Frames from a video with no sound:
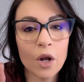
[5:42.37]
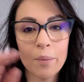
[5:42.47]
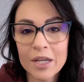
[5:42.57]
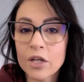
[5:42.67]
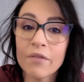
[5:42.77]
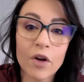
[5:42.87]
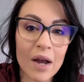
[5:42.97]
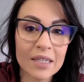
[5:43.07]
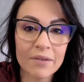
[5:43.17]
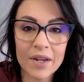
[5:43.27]
based off your
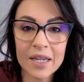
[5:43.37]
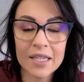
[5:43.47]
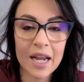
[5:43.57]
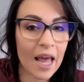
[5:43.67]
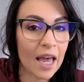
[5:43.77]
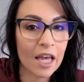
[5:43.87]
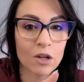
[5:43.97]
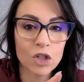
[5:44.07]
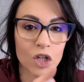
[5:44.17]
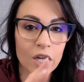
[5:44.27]
activity today,
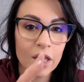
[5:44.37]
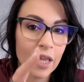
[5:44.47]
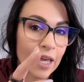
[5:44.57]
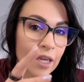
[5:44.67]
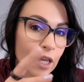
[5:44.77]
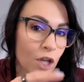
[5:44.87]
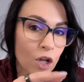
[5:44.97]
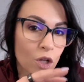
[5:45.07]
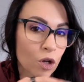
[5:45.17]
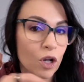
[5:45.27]
you should
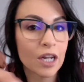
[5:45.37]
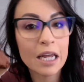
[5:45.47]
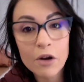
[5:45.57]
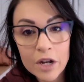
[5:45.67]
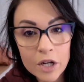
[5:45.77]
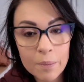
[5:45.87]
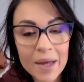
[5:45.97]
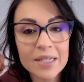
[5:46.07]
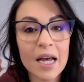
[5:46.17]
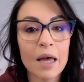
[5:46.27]
you're nearing your
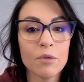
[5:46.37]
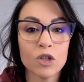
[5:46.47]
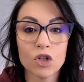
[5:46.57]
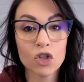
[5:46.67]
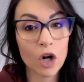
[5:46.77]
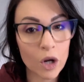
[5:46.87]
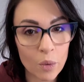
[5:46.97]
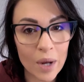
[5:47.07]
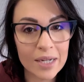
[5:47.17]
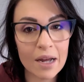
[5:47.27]
bedtime. You should start your
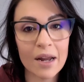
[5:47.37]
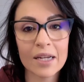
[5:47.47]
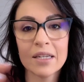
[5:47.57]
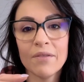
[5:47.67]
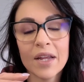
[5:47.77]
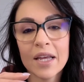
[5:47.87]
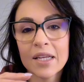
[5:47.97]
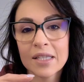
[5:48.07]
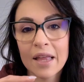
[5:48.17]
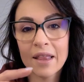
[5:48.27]
wind down
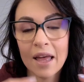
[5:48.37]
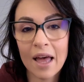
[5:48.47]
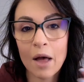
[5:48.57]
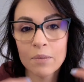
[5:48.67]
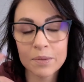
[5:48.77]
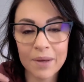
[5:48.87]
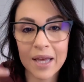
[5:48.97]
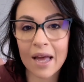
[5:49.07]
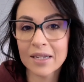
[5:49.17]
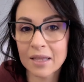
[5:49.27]
activities. And that helps me
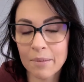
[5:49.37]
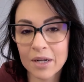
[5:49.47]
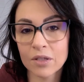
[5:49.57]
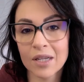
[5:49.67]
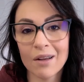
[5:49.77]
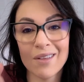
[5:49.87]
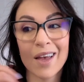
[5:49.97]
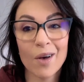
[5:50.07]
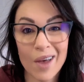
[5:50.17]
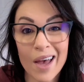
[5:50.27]
get into the mental state of
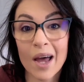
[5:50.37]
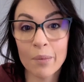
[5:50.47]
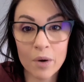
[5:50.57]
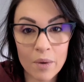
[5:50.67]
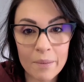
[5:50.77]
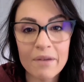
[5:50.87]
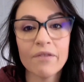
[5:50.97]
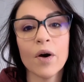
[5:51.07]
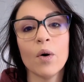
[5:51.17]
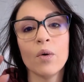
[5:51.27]
like, okay, I got to put away my
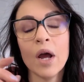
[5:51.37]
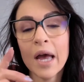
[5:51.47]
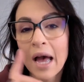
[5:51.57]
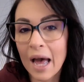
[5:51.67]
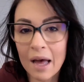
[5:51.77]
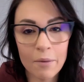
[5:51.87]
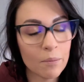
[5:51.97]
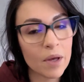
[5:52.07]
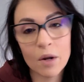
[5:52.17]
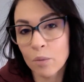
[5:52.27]
phone.
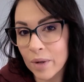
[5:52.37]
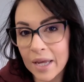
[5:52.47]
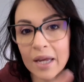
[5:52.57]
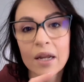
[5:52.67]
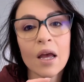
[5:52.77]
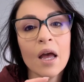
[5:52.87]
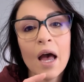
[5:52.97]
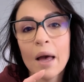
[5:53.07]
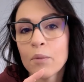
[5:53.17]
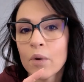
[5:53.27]
I'm going to read.
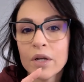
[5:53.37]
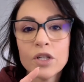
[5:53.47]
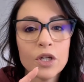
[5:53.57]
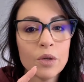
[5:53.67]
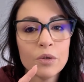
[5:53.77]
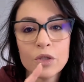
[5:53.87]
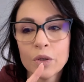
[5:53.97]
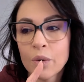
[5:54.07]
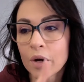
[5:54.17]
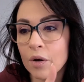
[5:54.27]
I'm going to
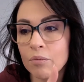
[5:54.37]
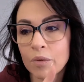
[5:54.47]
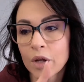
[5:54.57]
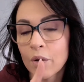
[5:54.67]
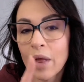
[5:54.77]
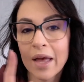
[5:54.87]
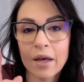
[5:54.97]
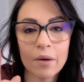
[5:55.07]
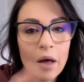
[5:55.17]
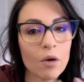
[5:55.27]
do
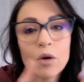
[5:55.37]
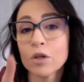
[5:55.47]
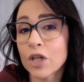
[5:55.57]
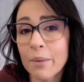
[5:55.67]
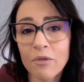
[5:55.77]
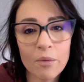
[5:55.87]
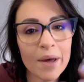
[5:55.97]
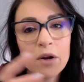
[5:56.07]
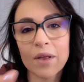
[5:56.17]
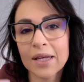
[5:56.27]
I'll crochet before
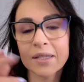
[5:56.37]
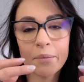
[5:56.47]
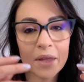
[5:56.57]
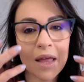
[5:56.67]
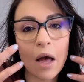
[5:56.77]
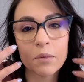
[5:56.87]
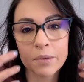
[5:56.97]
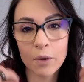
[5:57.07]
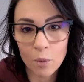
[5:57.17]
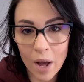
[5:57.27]
bed or like something that
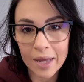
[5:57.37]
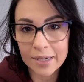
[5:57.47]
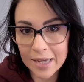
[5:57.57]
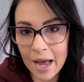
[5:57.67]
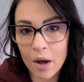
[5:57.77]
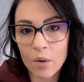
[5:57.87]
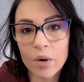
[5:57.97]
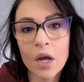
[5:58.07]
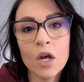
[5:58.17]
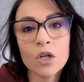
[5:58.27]
helps me wind
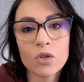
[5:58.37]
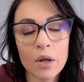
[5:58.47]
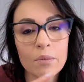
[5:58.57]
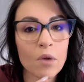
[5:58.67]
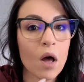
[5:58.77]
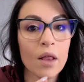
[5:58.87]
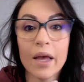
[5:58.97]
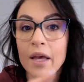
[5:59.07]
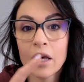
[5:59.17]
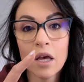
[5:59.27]
down. So I'm not
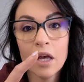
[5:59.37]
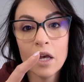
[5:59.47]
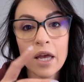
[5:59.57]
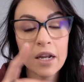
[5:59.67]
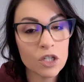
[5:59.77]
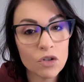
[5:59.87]
like in a